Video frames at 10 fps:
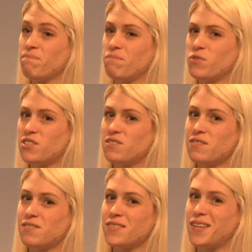which
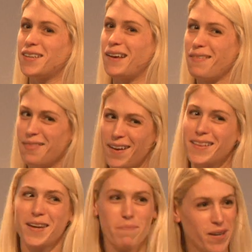is a lot
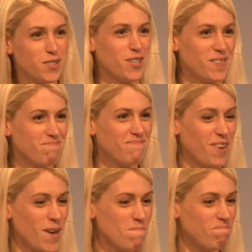like a pension,
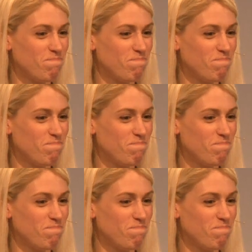right?